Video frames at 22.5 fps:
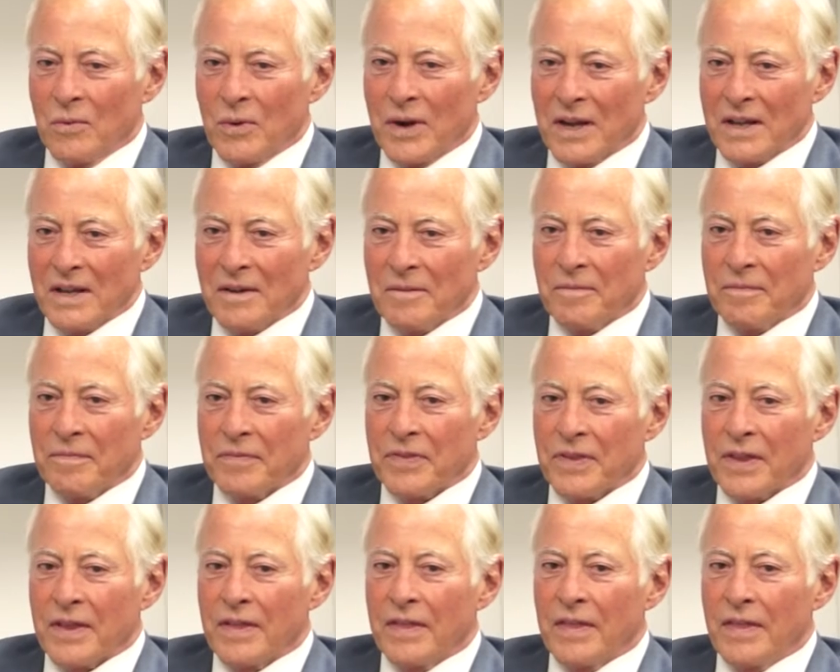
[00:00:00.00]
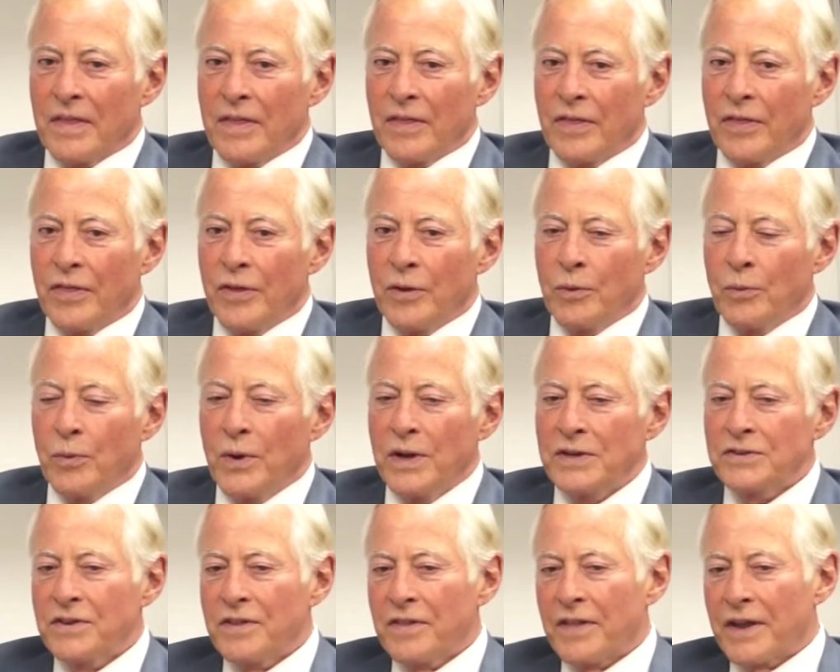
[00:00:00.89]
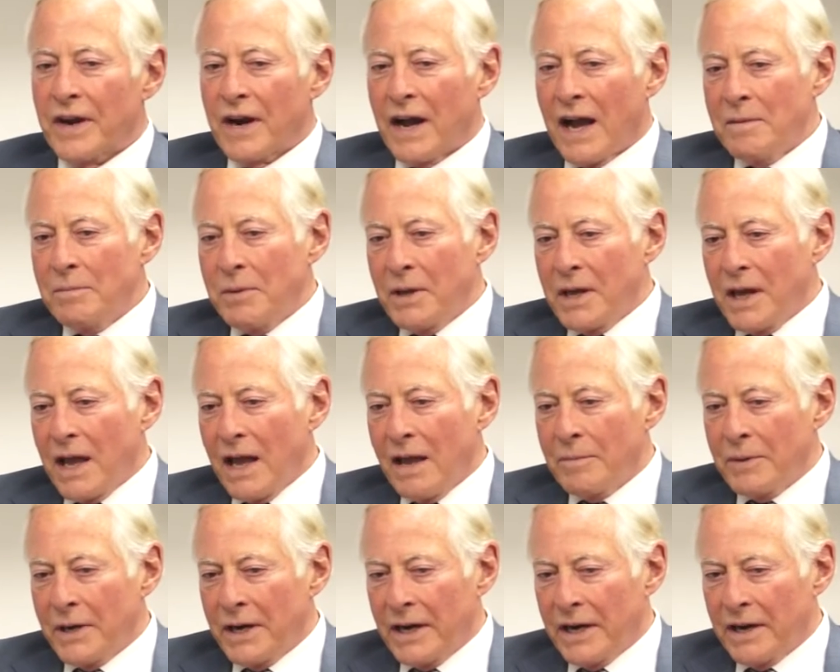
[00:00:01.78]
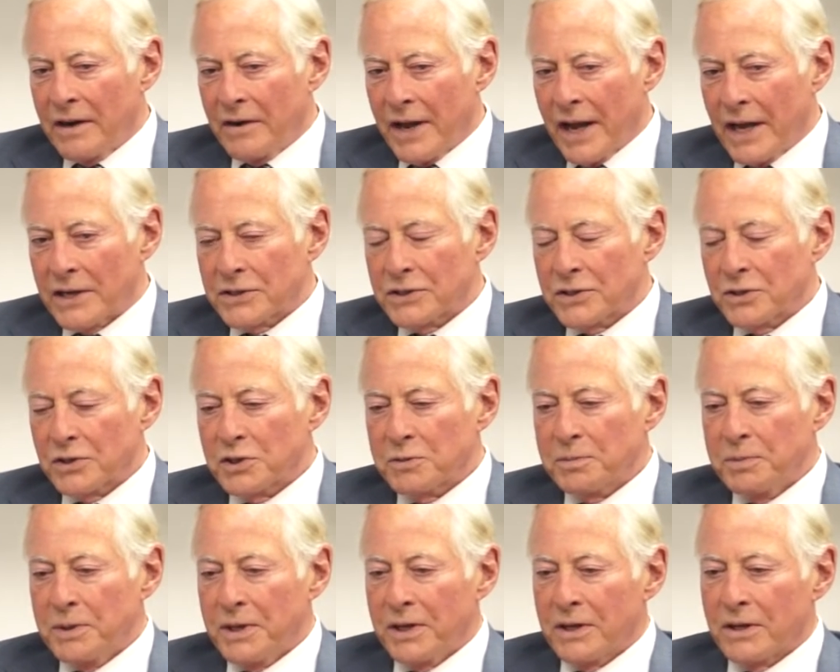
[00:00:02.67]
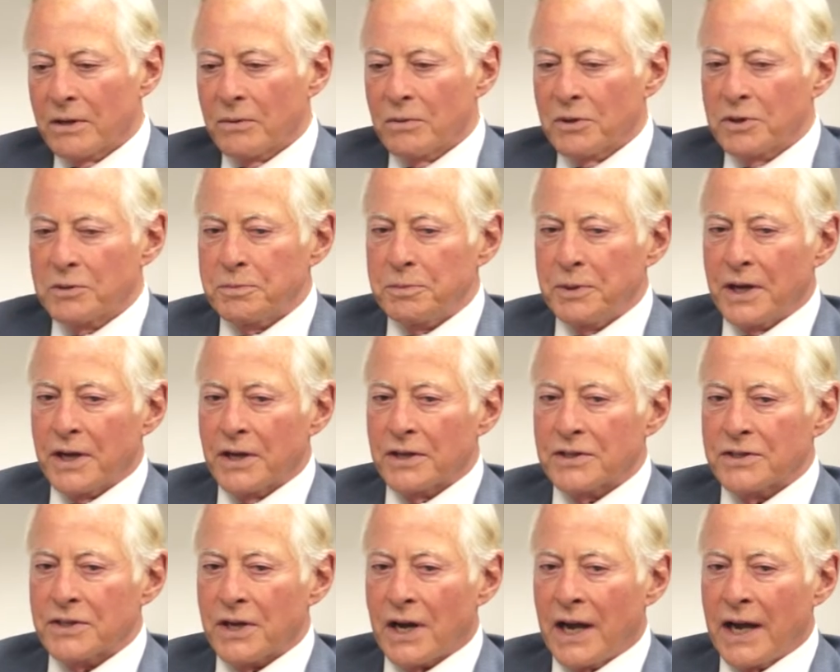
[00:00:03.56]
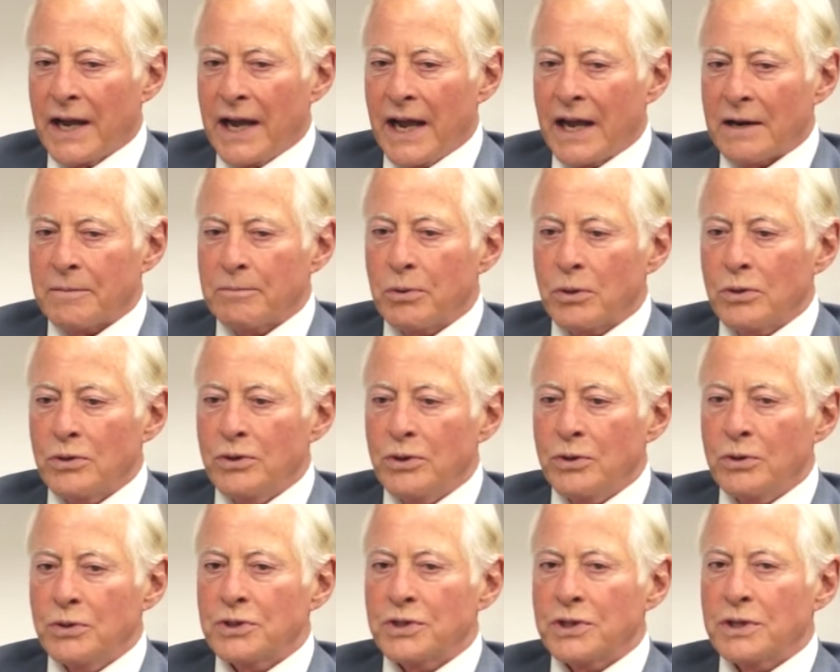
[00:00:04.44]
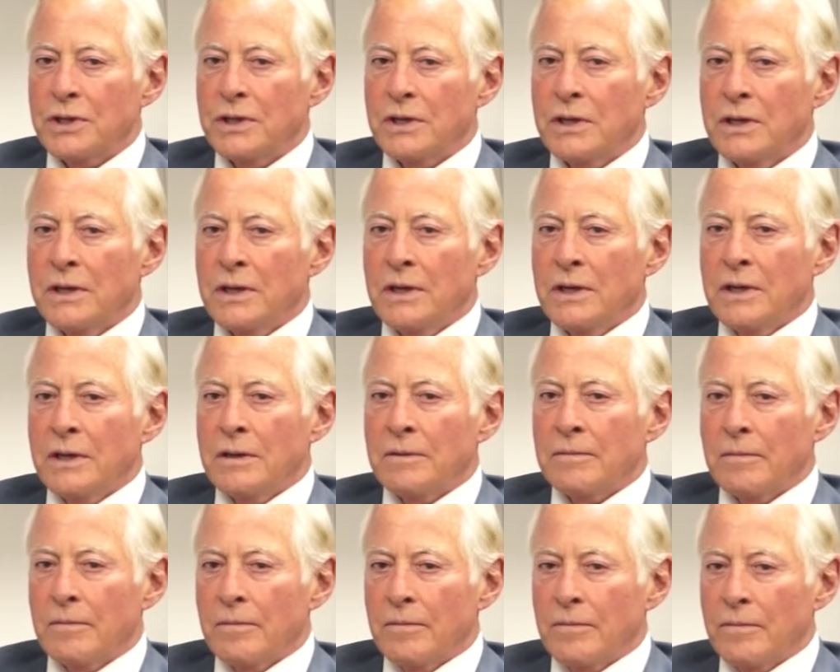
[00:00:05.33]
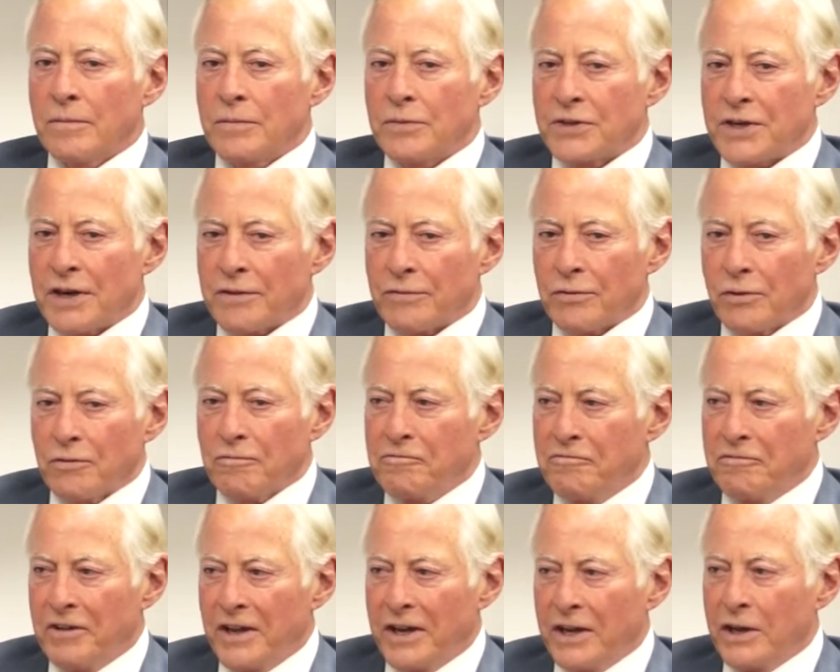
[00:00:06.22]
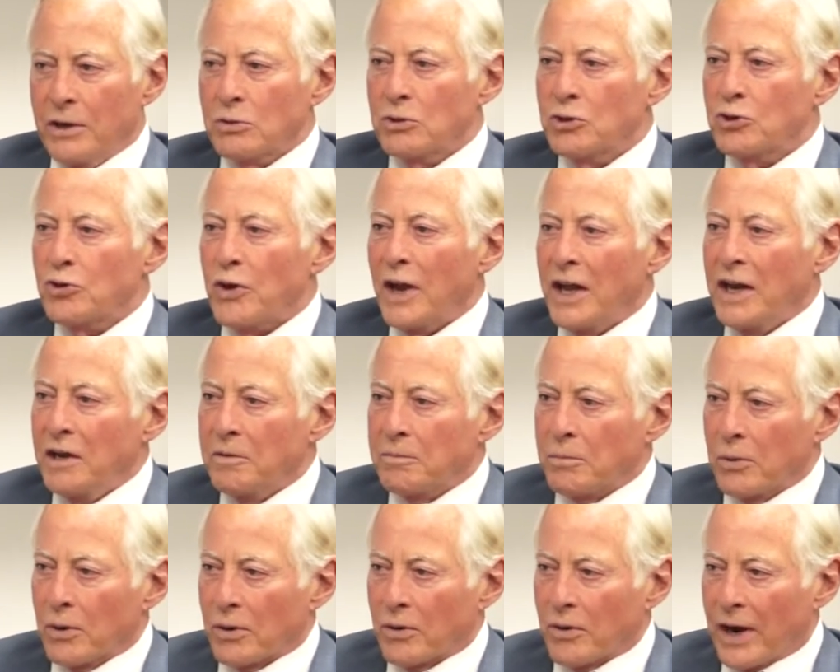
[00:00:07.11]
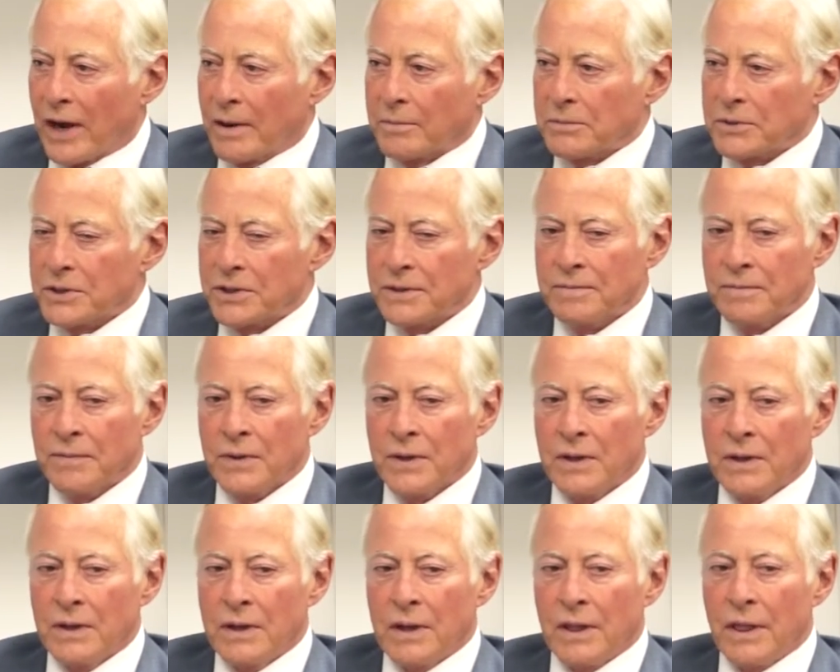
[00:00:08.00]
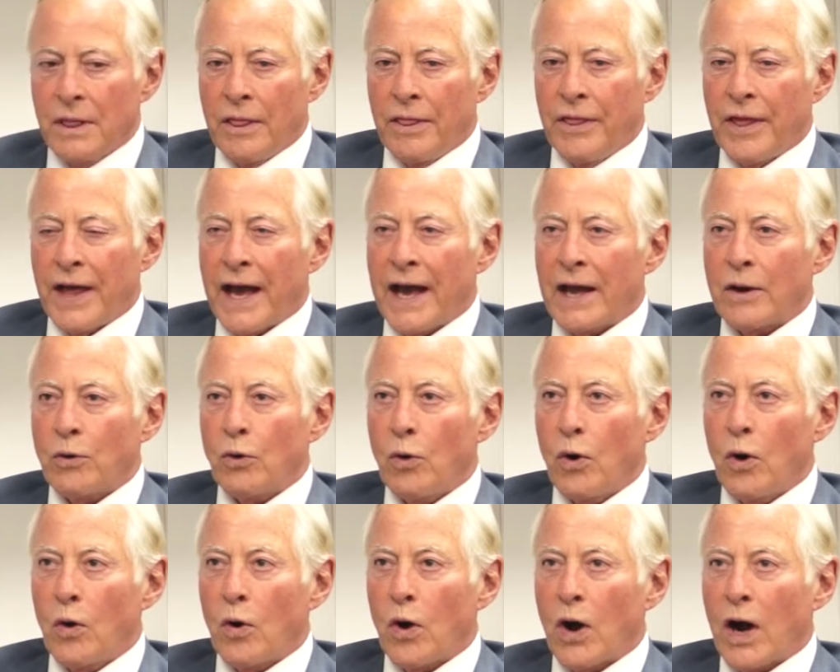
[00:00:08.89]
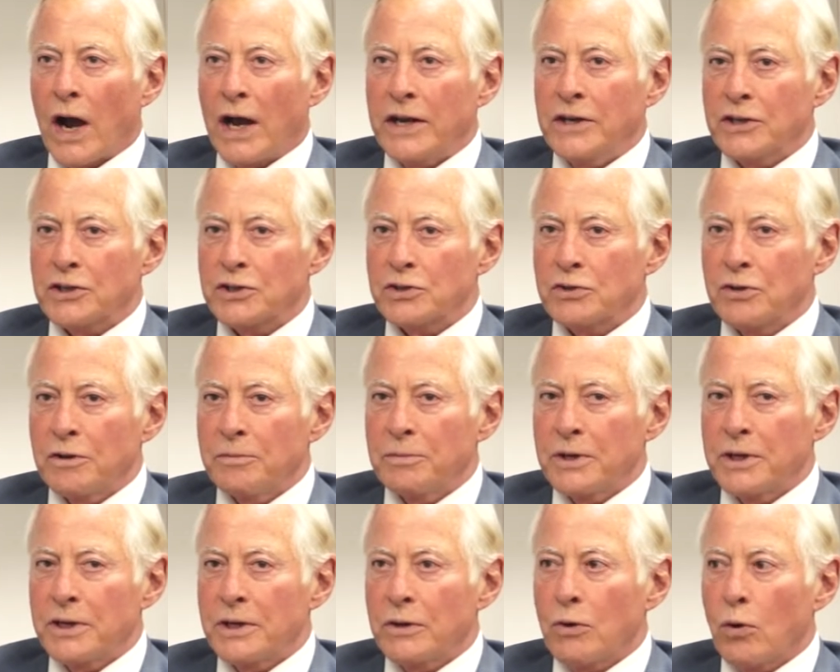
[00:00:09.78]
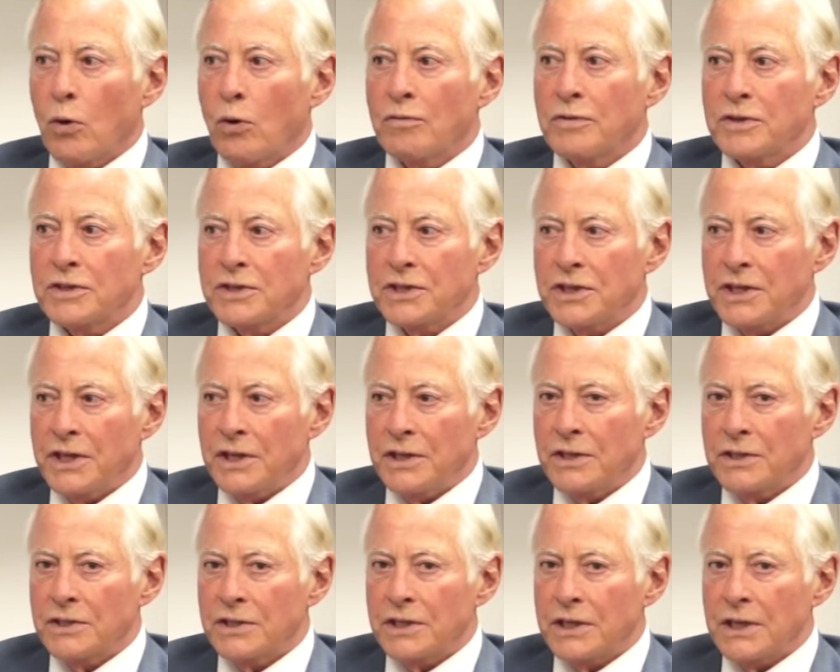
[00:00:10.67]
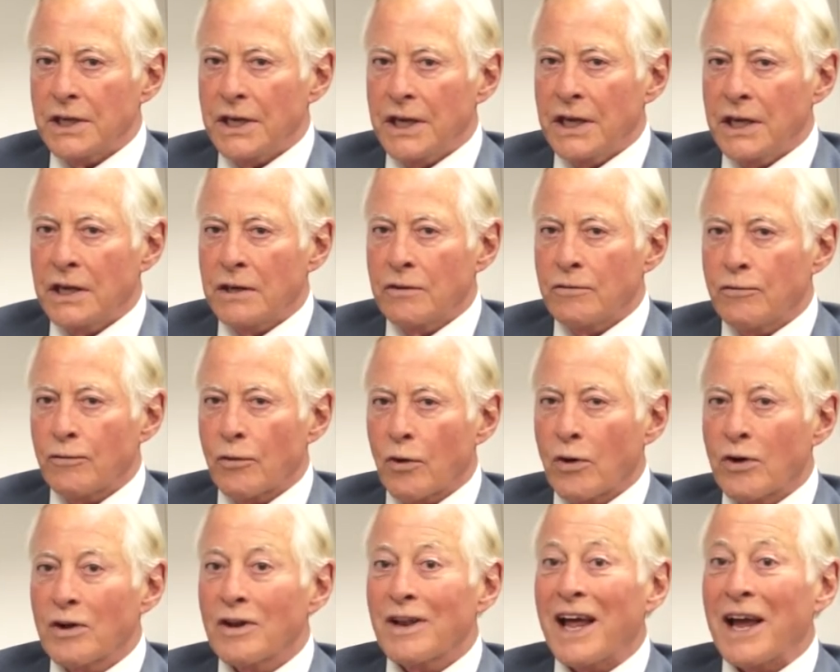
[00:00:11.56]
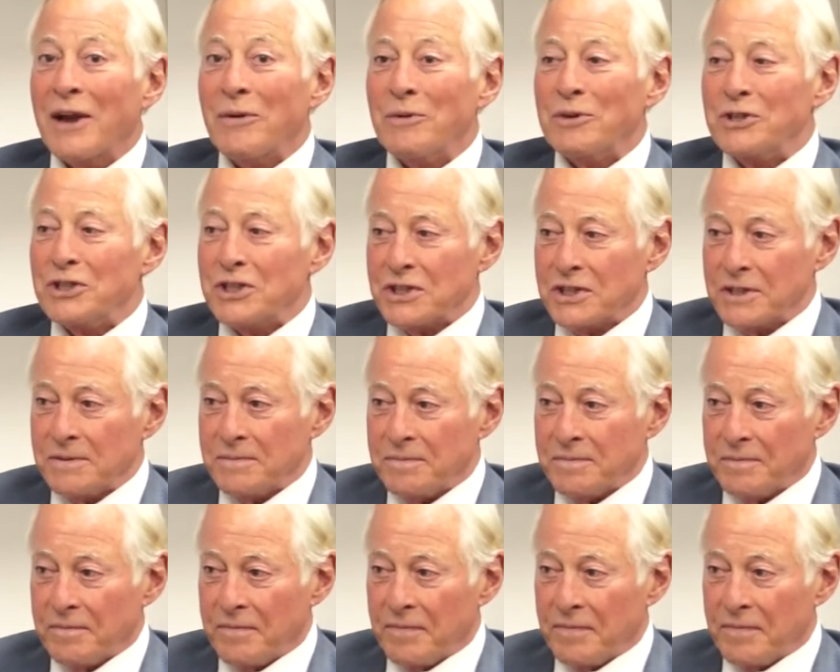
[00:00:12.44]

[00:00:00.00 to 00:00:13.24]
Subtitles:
Well, the reason that I became an international speaker was because I had produced several video training programs that I distributed overseas in foreign languages.